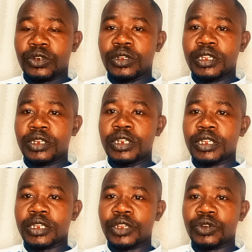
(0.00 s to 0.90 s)

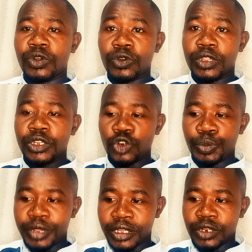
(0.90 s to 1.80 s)
discussion or this
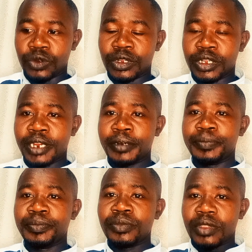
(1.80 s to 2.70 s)
topic is concerned.
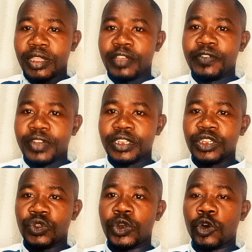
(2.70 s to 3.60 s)
Give us
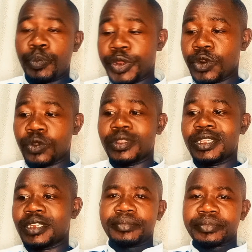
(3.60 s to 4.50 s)
your opinion on
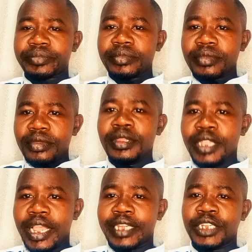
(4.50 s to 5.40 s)
this.
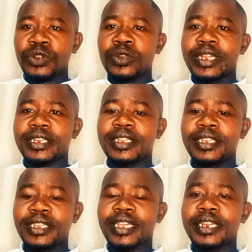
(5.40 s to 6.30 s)
As I told you, that
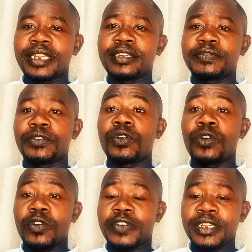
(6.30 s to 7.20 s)
this channel is for
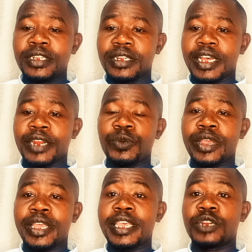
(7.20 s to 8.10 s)
all of us, and we
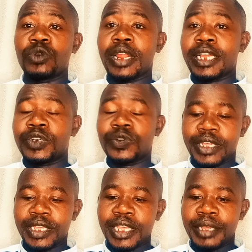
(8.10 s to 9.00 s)
are here to learn
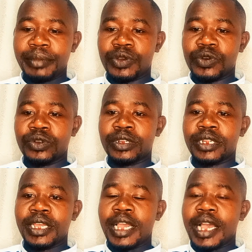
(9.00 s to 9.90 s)
together, because
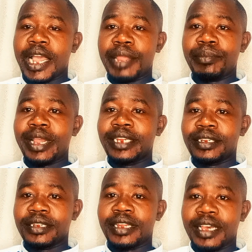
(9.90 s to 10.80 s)
I
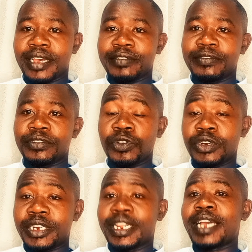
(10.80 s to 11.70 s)
might have
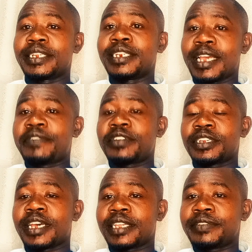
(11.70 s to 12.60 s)
not done enough
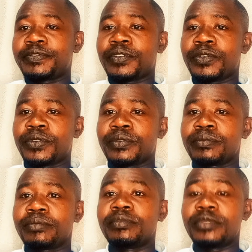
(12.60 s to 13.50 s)
research for
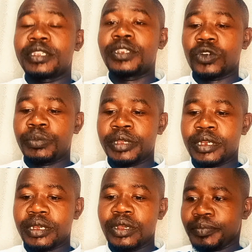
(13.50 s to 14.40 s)
this topic.
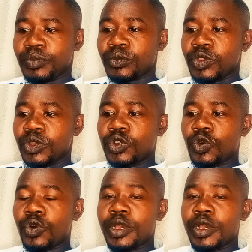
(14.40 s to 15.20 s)
So